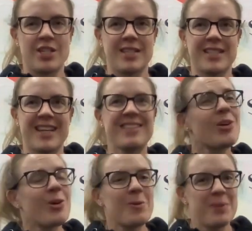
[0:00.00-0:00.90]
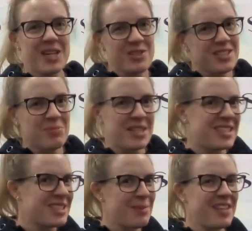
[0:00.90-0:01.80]
And it's like, no, you got better because it's been
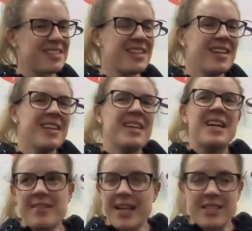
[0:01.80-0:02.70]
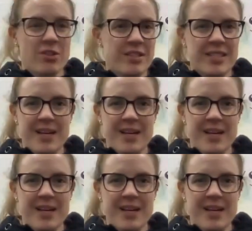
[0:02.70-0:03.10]
6 months. That's not to say